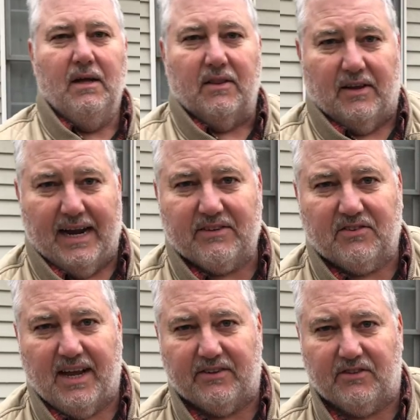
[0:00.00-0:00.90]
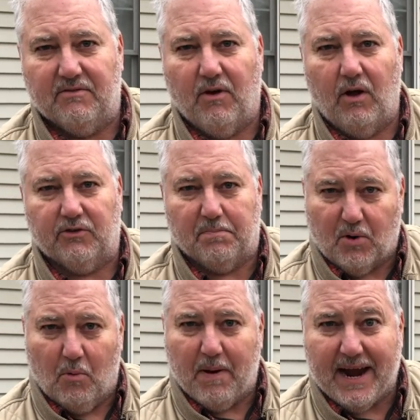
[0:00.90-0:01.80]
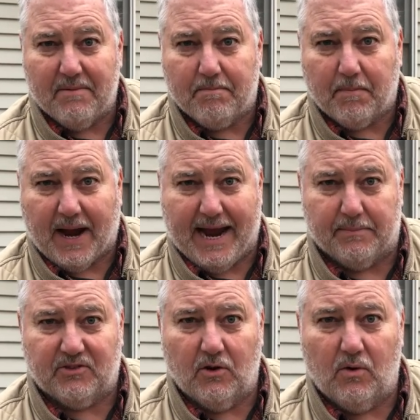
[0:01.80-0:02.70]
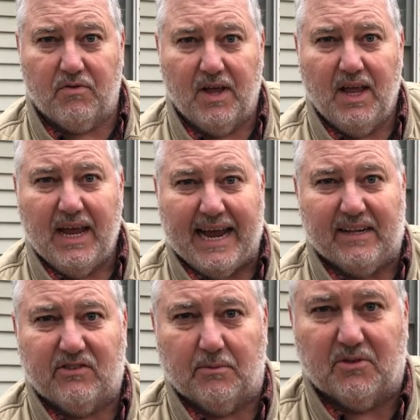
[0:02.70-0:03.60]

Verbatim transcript: The next test involves a propane camp stove and some